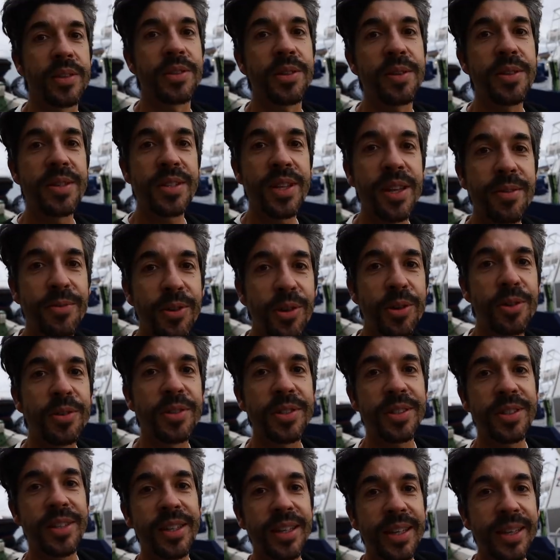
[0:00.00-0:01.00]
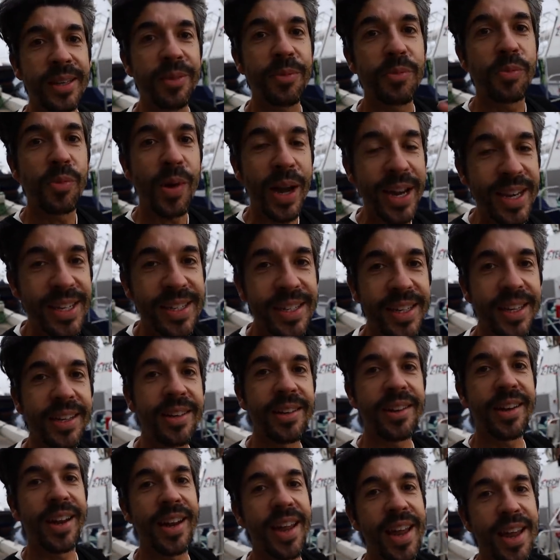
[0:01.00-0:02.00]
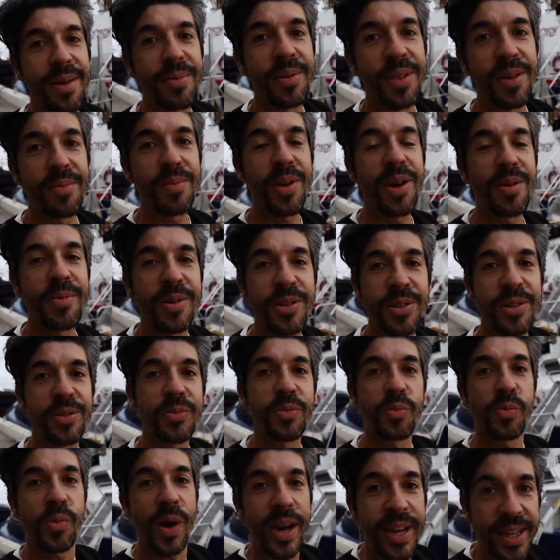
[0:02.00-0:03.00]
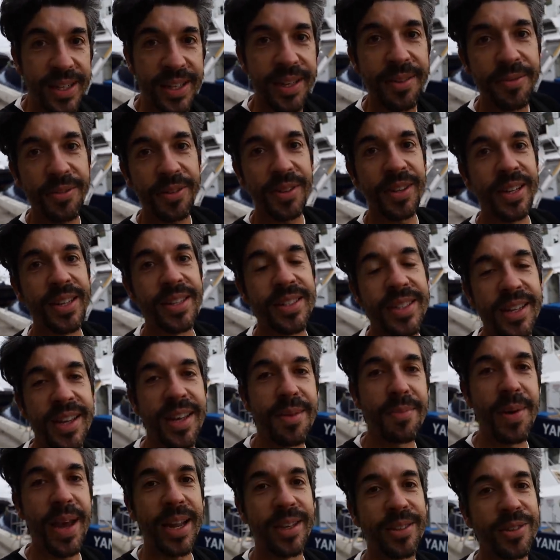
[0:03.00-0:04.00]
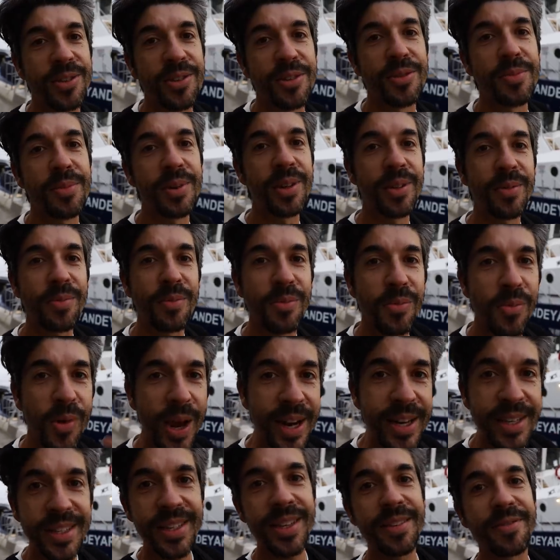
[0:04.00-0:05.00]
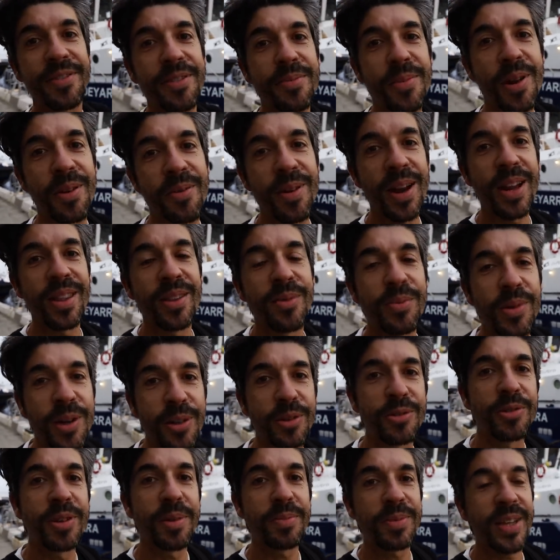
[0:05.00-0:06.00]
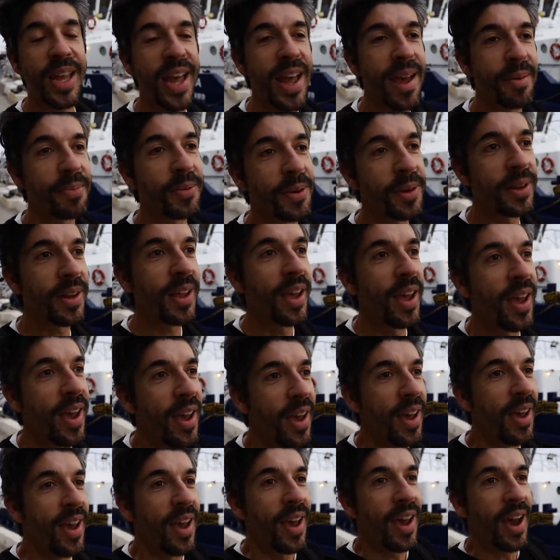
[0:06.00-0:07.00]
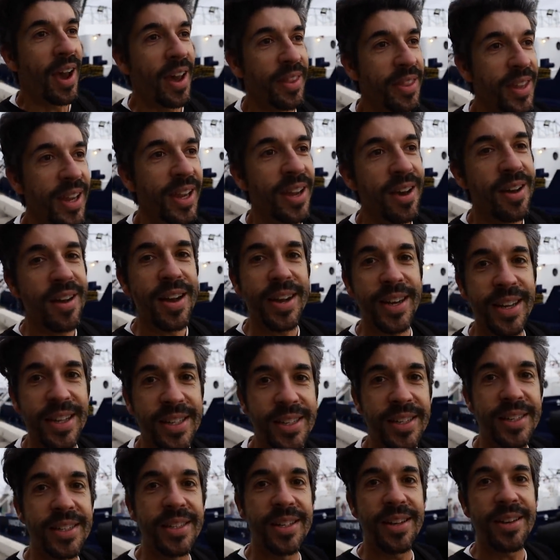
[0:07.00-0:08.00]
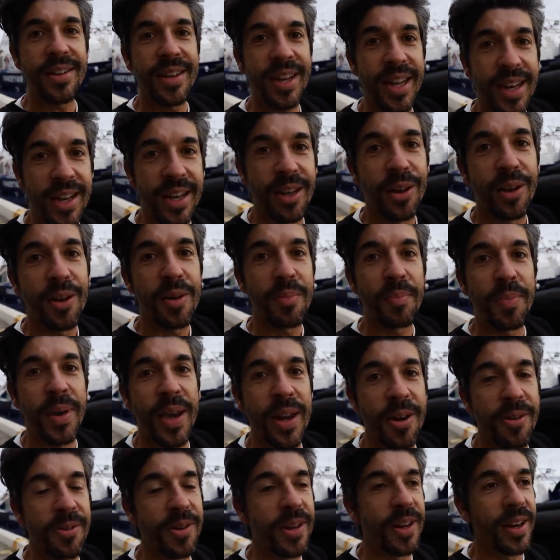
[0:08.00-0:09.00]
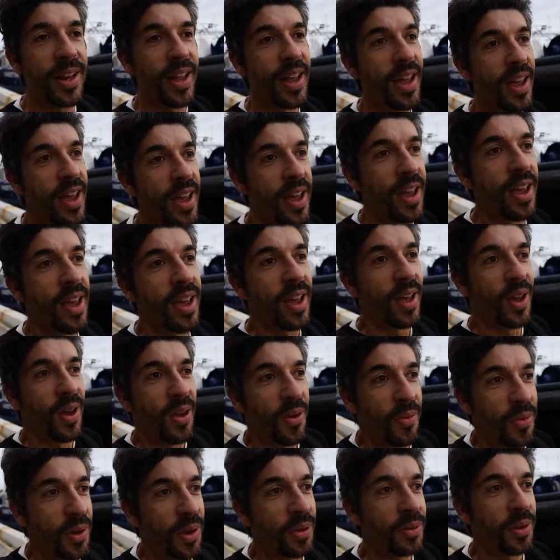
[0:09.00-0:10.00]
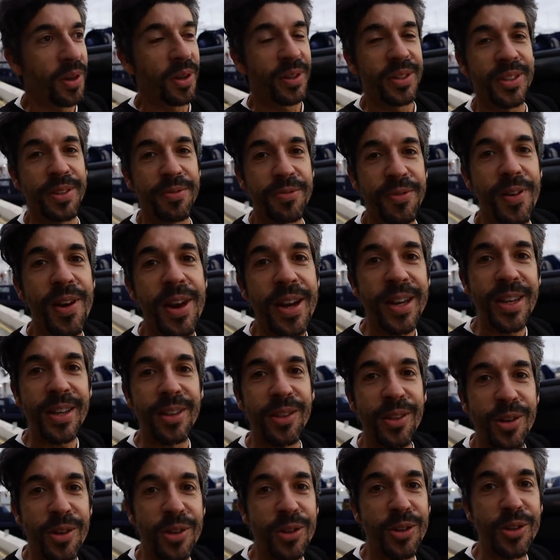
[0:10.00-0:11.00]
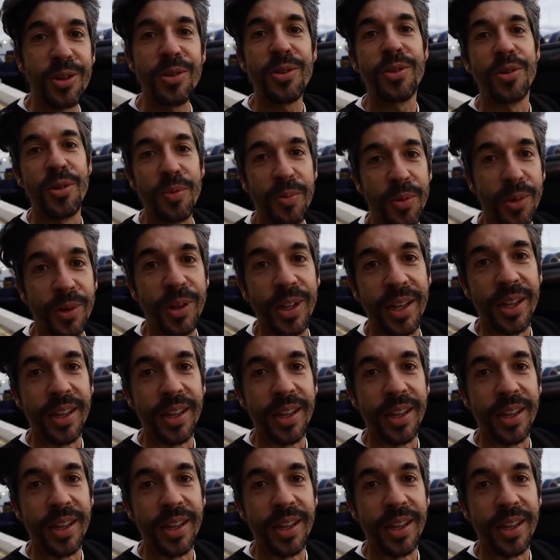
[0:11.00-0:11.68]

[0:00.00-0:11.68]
So instead of constantly waiting like I am at the moment, just waiting for things to get back to normal and waiting for my round the world trip to happen, I think I need to start getting a lot better at, well, defining the new normal.